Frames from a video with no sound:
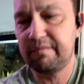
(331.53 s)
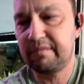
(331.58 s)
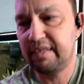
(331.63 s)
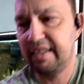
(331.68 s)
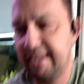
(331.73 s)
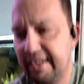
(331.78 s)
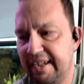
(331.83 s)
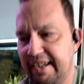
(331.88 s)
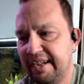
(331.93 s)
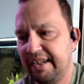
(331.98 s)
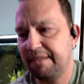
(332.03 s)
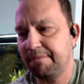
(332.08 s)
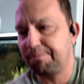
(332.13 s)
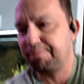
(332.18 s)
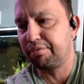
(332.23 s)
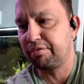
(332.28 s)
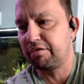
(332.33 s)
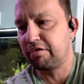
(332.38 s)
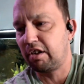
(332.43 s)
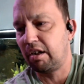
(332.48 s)
and
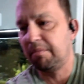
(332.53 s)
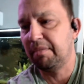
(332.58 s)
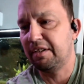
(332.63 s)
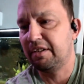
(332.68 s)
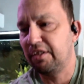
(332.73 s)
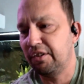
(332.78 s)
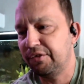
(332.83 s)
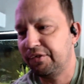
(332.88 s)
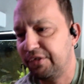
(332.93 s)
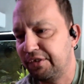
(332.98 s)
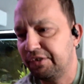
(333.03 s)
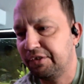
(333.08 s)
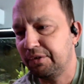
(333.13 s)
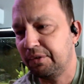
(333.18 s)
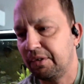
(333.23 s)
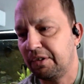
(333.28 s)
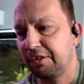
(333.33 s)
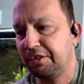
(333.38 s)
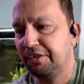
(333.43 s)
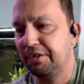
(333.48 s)
probably close the
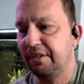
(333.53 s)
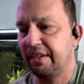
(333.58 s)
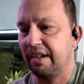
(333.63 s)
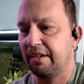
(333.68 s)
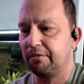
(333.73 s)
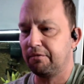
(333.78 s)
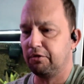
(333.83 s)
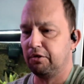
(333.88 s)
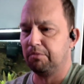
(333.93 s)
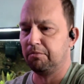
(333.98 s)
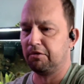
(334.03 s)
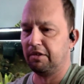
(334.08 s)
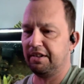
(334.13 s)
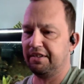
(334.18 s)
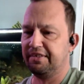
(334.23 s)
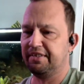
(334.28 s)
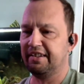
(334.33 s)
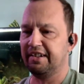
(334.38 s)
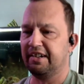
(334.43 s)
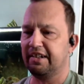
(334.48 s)
door to that room
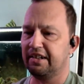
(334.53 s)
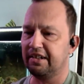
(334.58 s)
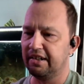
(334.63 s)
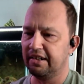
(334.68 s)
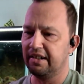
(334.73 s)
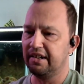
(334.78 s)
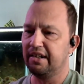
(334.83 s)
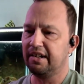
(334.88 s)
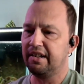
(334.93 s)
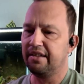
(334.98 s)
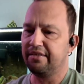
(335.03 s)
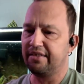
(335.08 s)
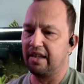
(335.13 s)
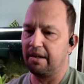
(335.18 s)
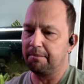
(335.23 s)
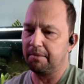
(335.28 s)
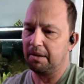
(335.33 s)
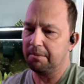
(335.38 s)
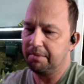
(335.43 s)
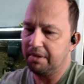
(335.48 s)
right there.
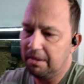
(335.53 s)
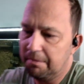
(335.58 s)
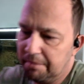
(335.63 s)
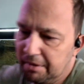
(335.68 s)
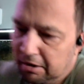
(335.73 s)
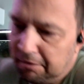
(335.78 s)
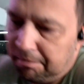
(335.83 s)
That might be a better